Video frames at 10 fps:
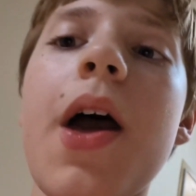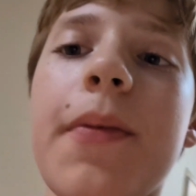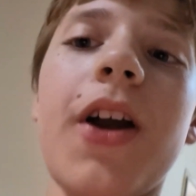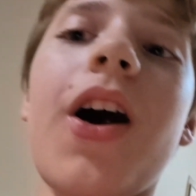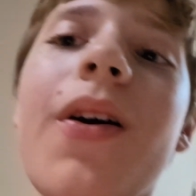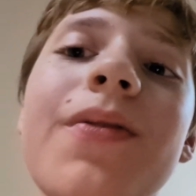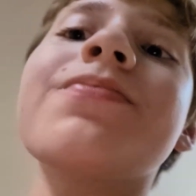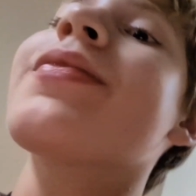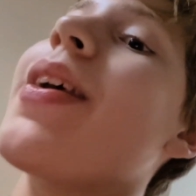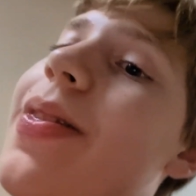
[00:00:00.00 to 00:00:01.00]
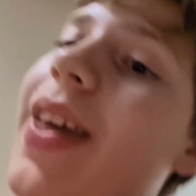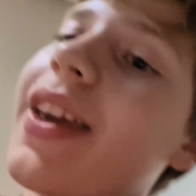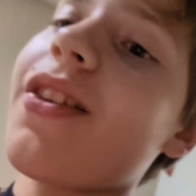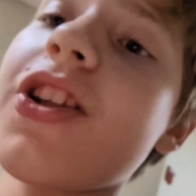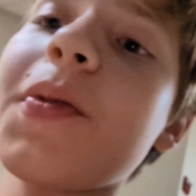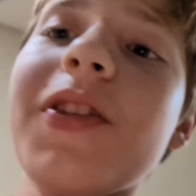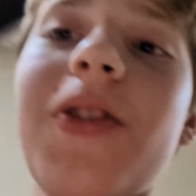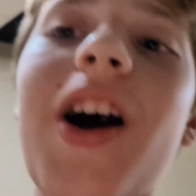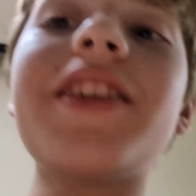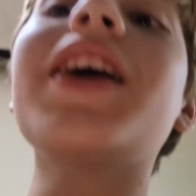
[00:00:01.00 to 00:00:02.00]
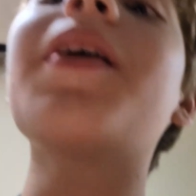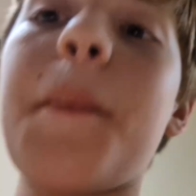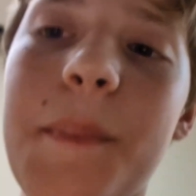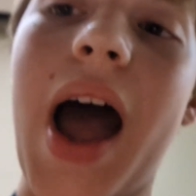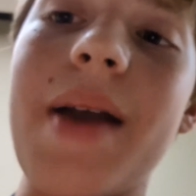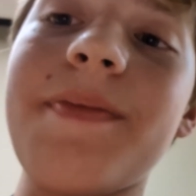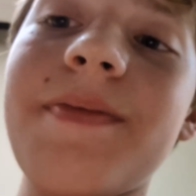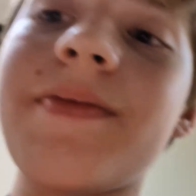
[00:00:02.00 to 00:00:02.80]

Y'all, thank you so much for watching. Bye.